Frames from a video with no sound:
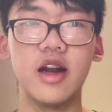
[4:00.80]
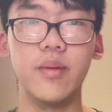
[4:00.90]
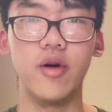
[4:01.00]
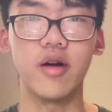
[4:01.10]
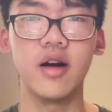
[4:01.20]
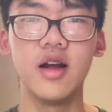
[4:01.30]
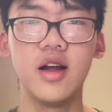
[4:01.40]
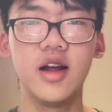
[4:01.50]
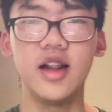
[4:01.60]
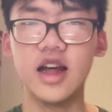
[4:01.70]
a more
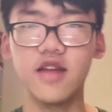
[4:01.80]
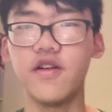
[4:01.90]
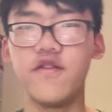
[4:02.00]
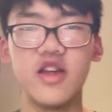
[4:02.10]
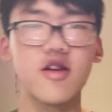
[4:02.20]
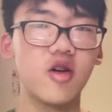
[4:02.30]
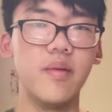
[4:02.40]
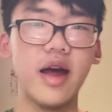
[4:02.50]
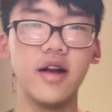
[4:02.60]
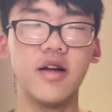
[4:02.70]
less of a physical
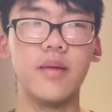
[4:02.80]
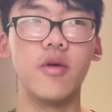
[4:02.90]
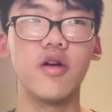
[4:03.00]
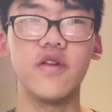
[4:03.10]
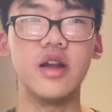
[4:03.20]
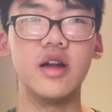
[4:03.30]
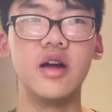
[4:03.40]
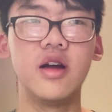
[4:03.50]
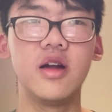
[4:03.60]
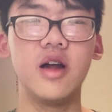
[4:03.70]
manner and more of an
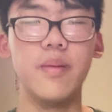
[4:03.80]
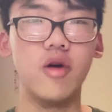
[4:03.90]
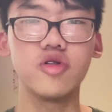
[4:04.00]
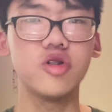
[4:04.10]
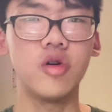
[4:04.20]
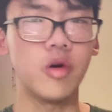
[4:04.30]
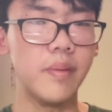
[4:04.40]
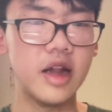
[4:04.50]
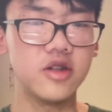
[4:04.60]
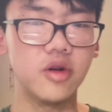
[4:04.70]
emotional or
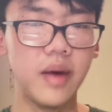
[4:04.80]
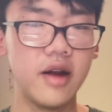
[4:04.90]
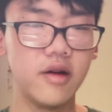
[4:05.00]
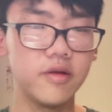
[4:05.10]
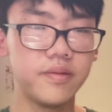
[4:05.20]
mental manner